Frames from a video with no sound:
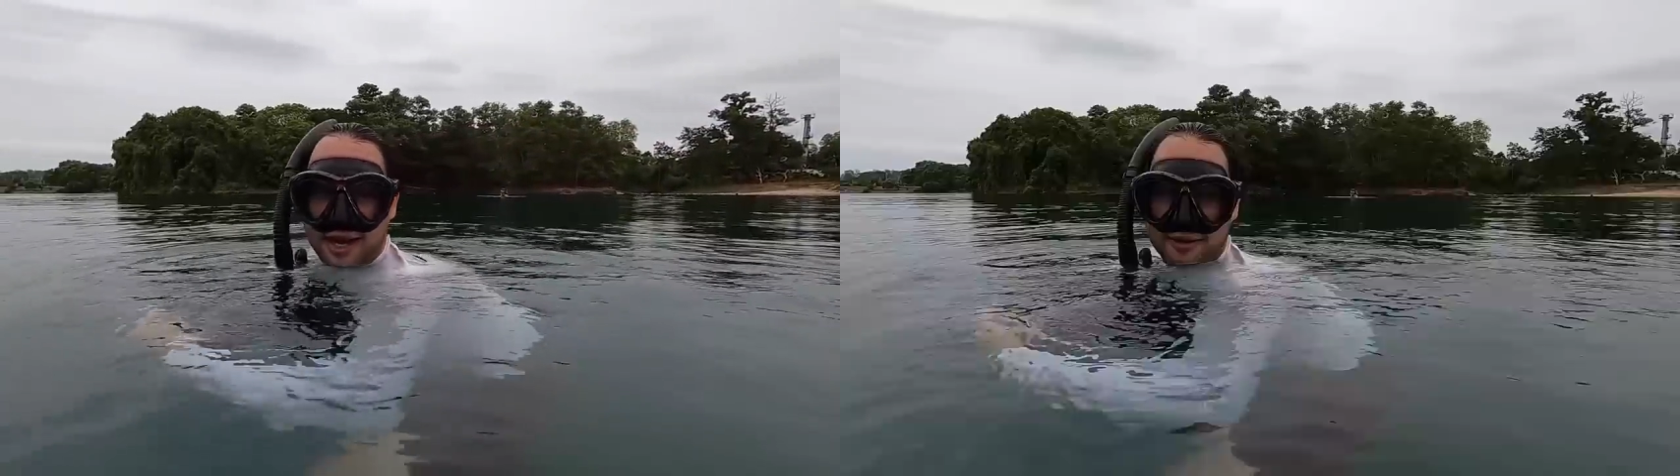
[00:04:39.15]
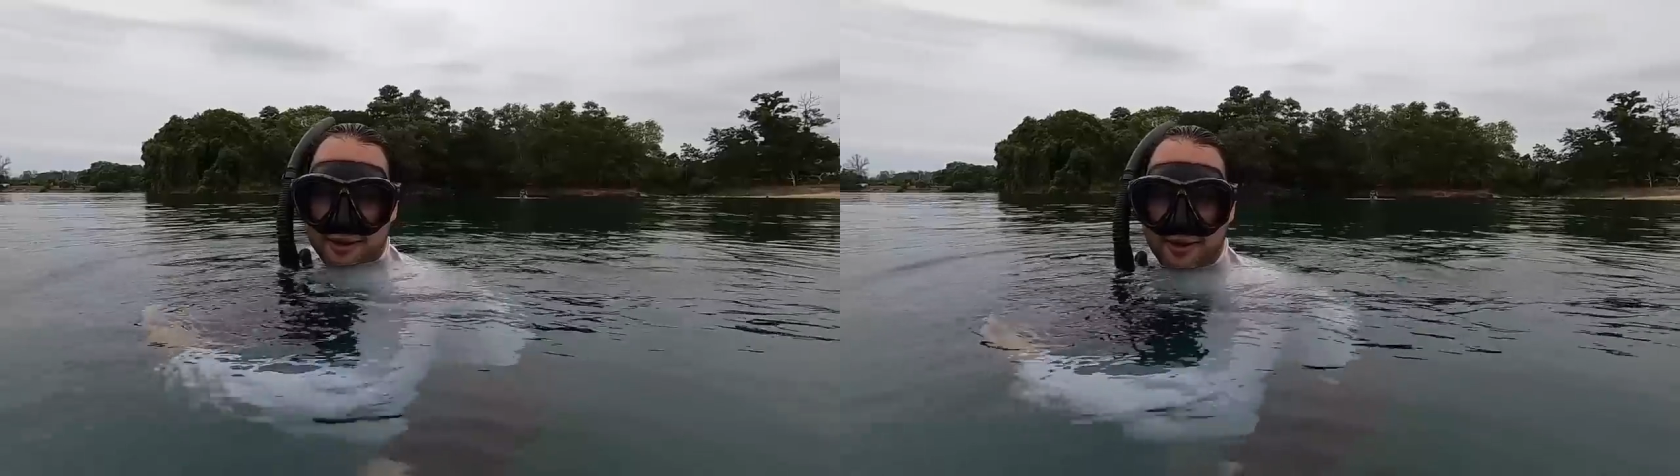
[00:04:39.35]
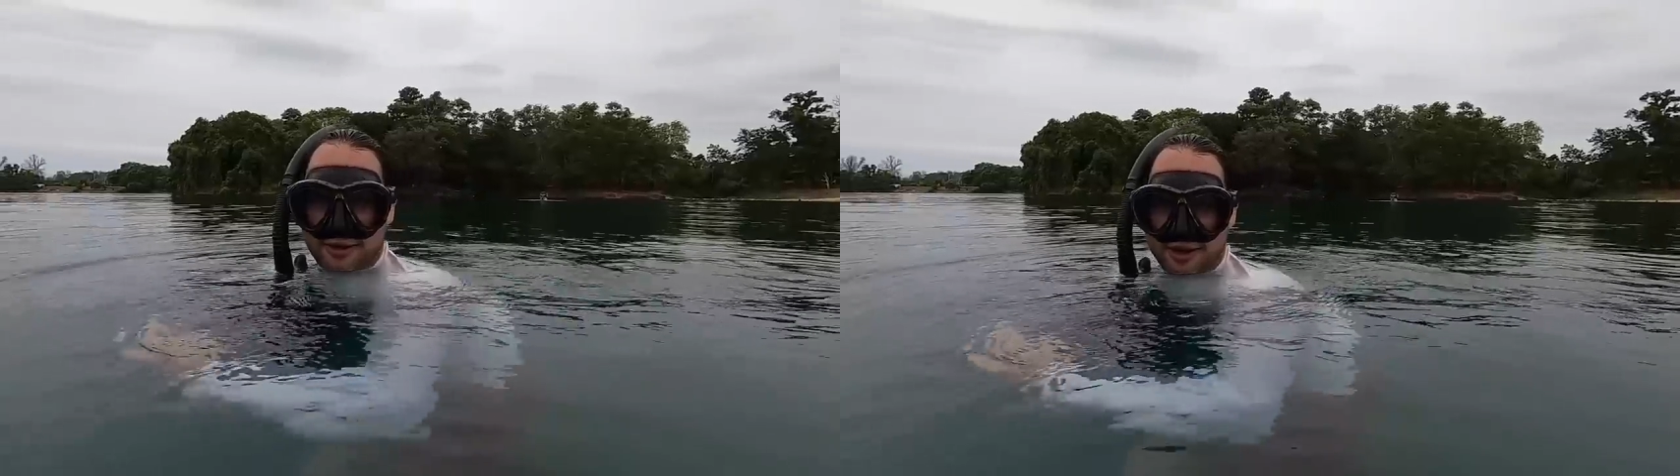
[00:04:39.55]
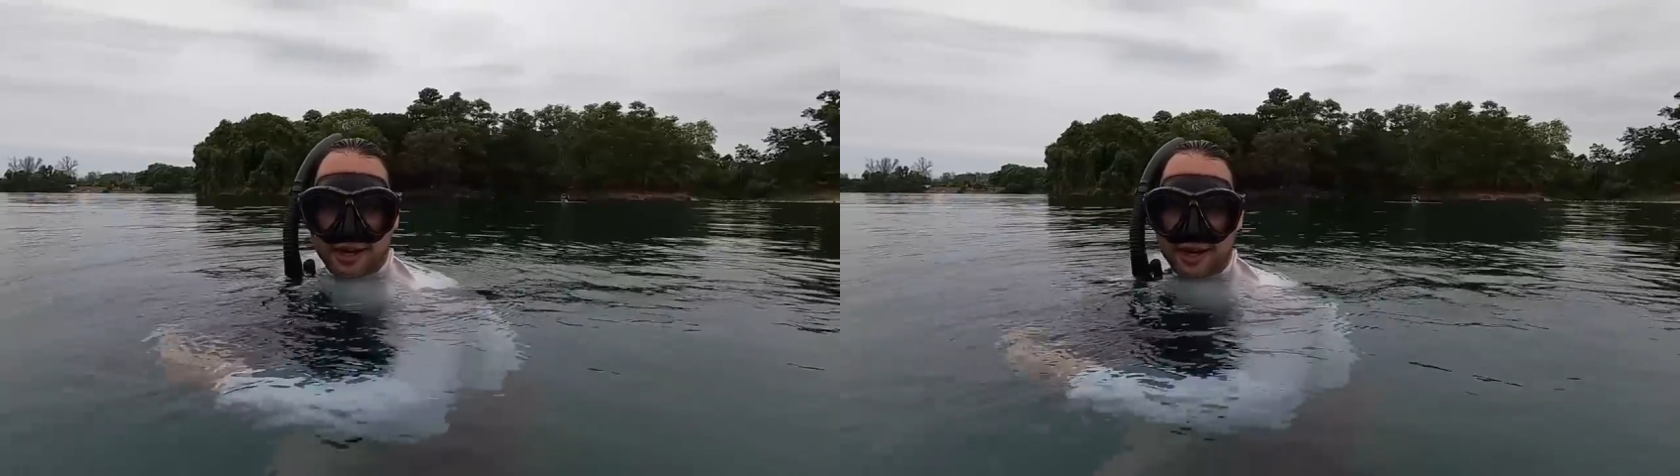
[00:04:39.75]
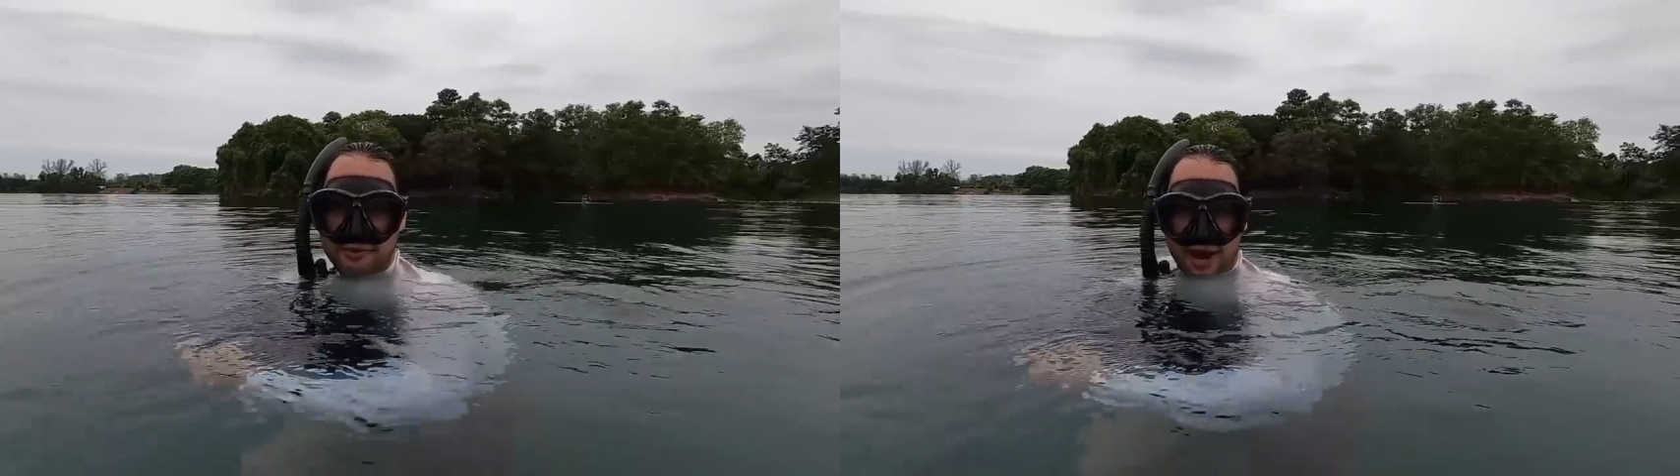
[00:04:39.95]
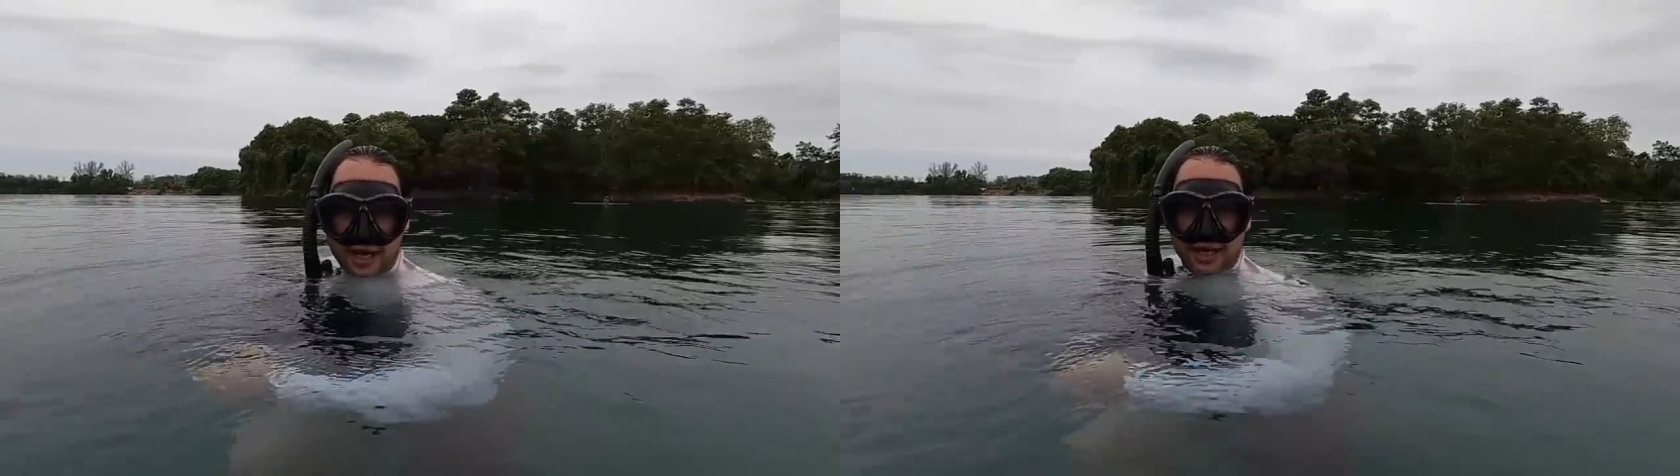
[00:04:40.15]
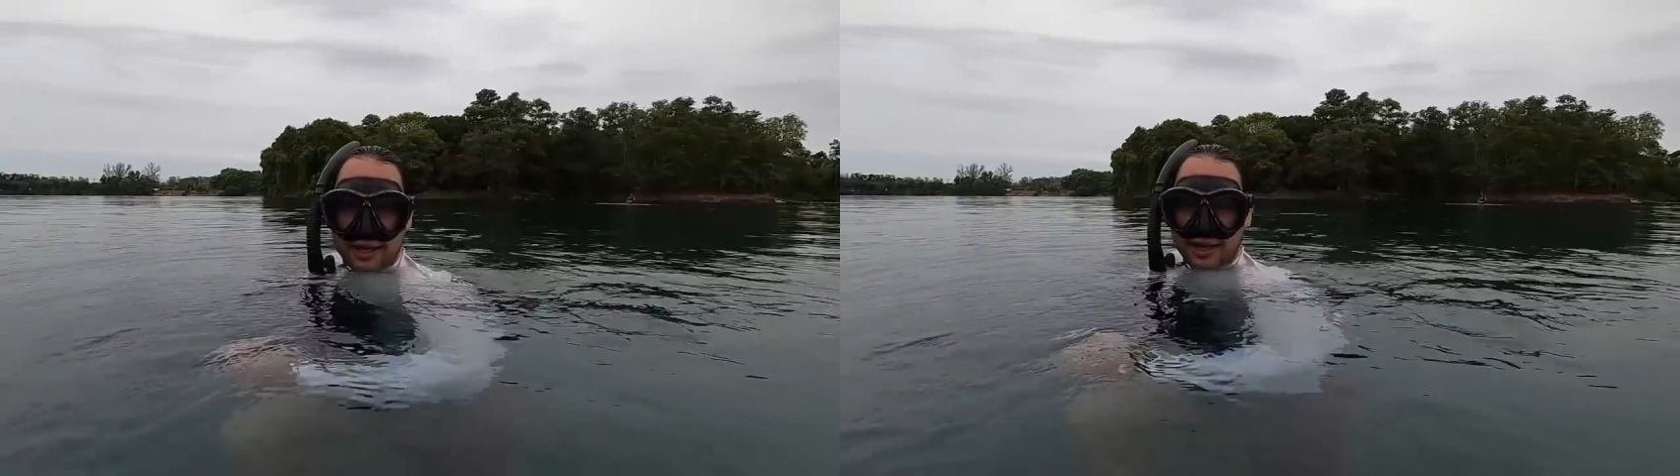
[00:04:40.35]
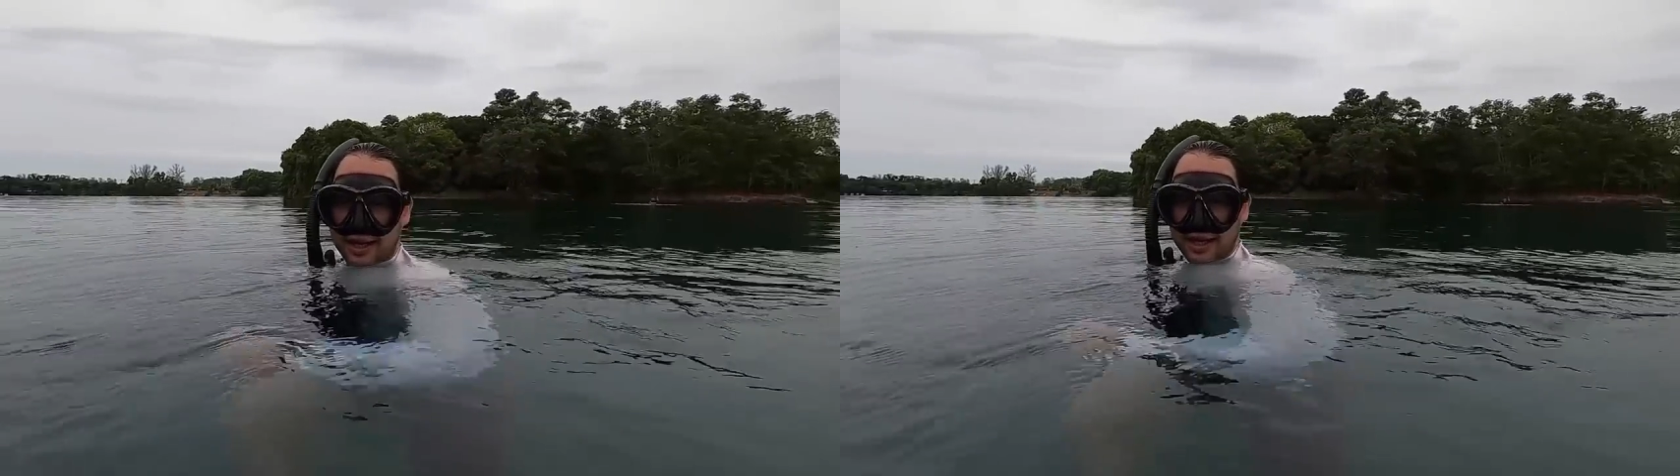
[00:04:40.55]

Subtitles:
And I was like, oh, Mikey.